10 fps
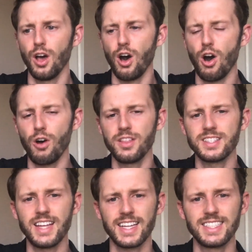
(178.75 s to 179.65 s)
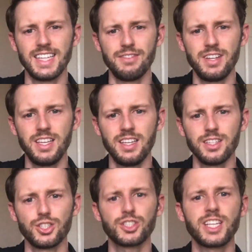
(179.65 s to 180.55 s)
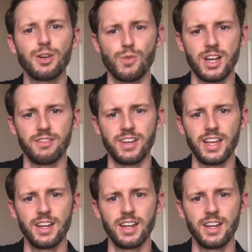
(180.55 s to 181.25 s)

all this negativity, just get rid of it.